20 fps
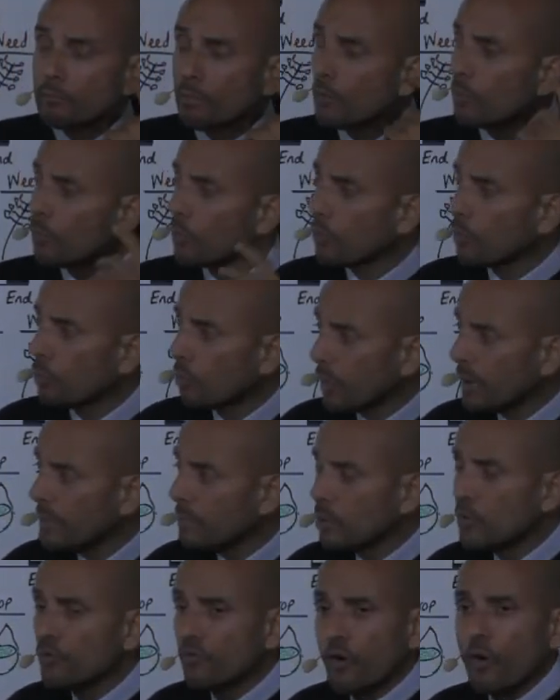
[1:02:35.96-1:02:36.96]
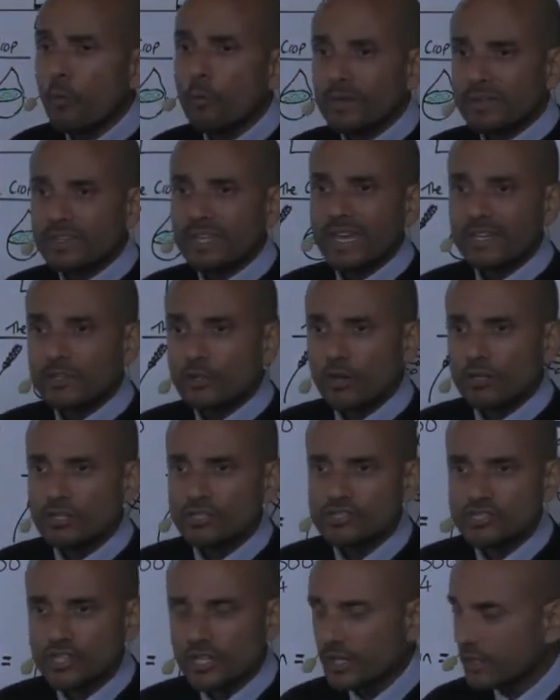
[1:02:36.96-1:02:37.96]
But we move on with technology.